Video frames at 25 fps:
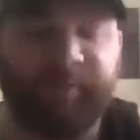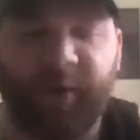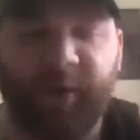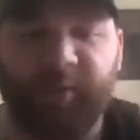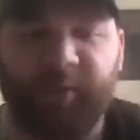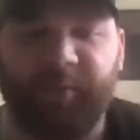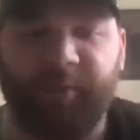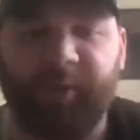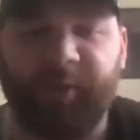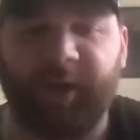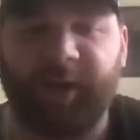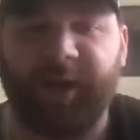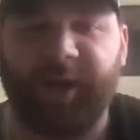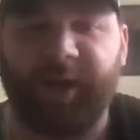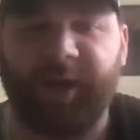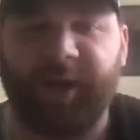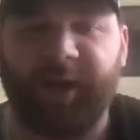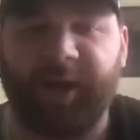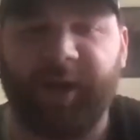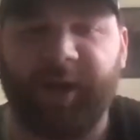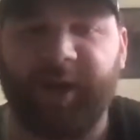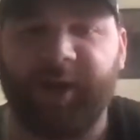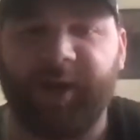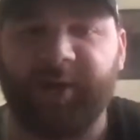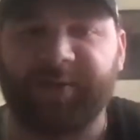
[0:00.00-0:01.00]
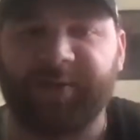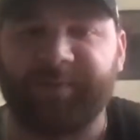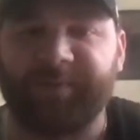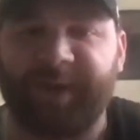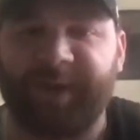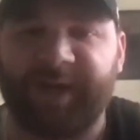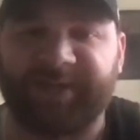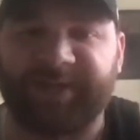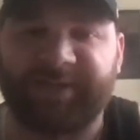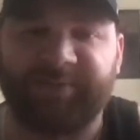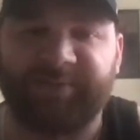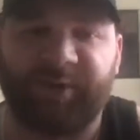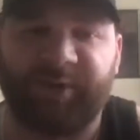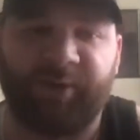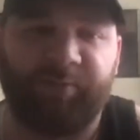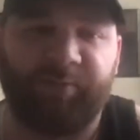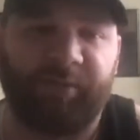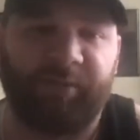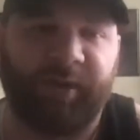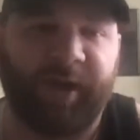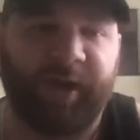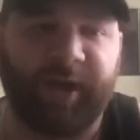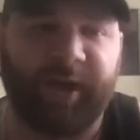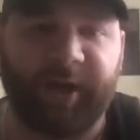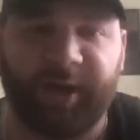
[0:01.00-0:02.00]
football players, basketball
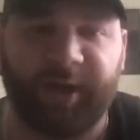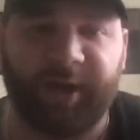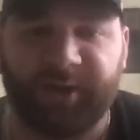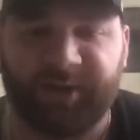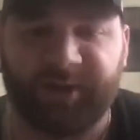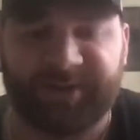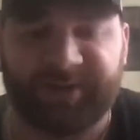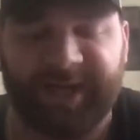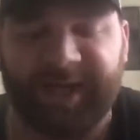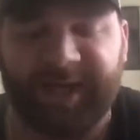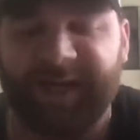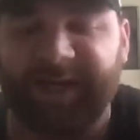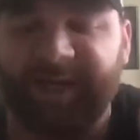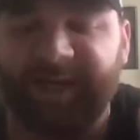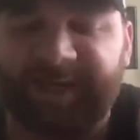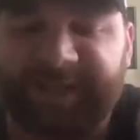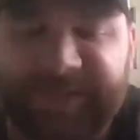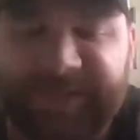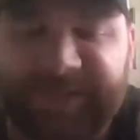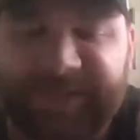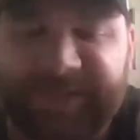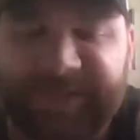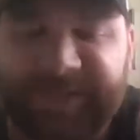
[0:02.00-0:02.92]
players, tennis.